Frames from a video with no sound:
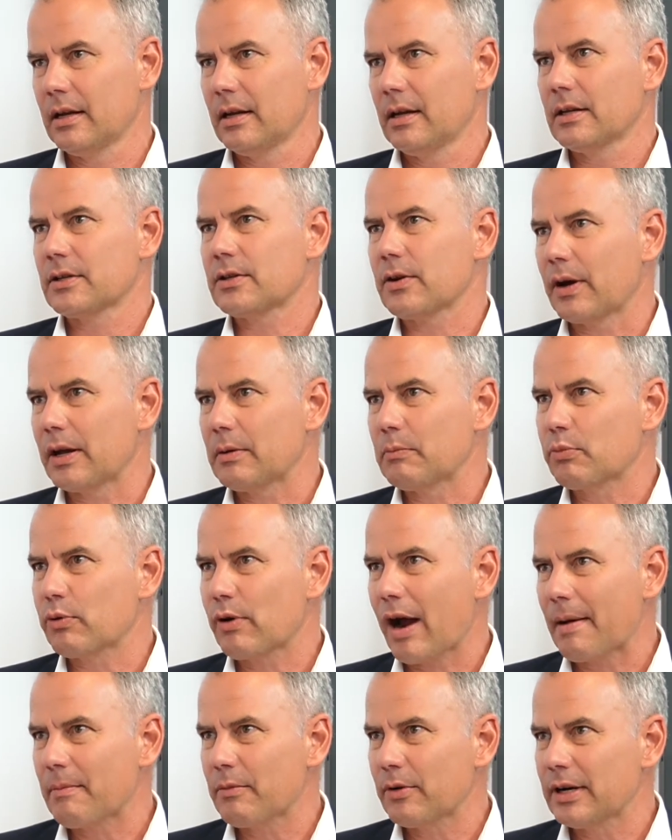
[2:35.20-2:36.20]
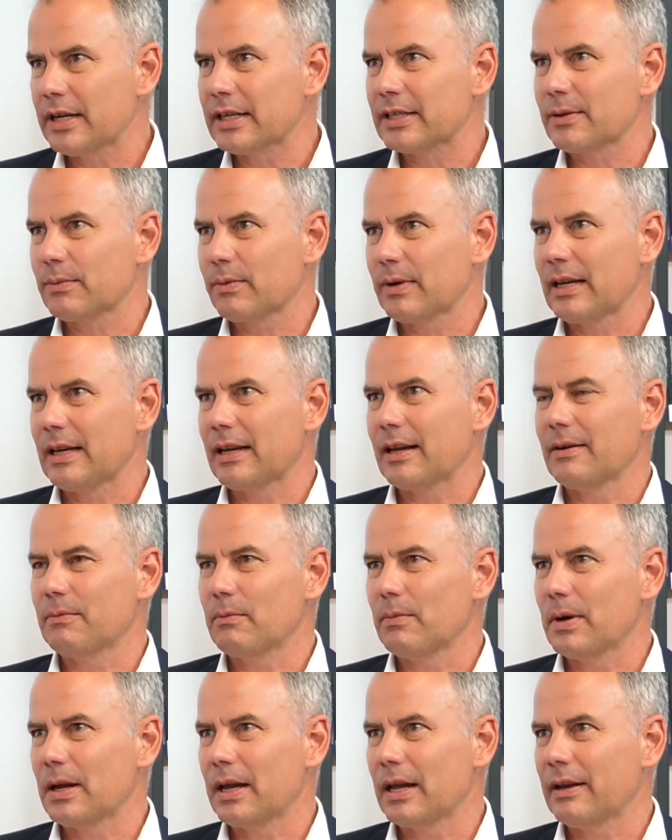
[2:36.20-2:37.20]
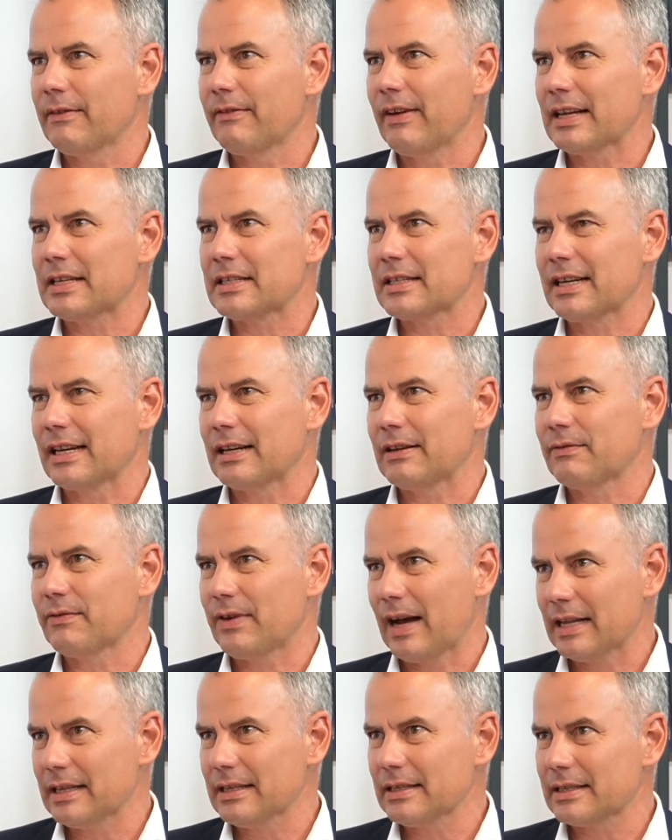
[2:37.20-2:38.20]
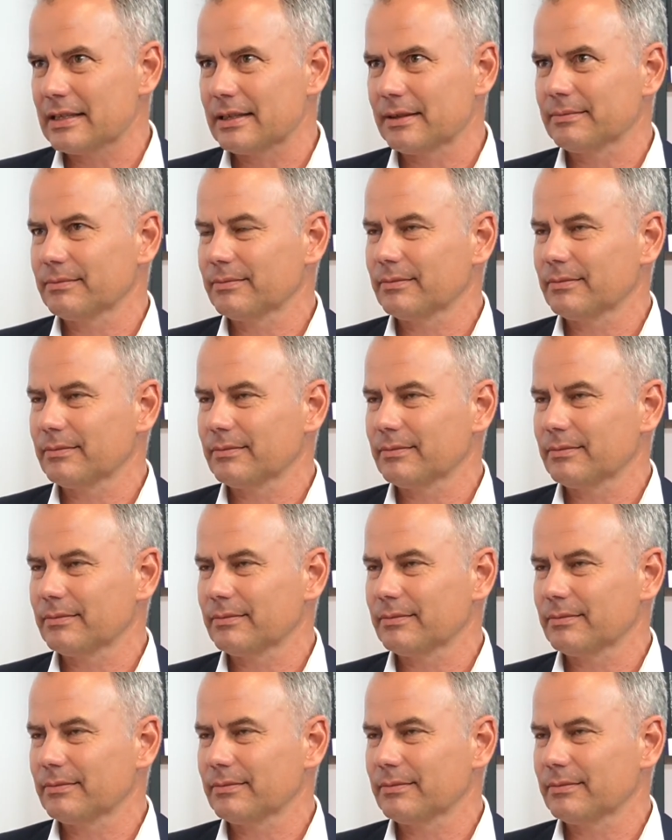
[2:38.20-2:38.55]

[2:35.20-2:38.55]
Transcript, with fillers: So in primaries, we, we invest in funds.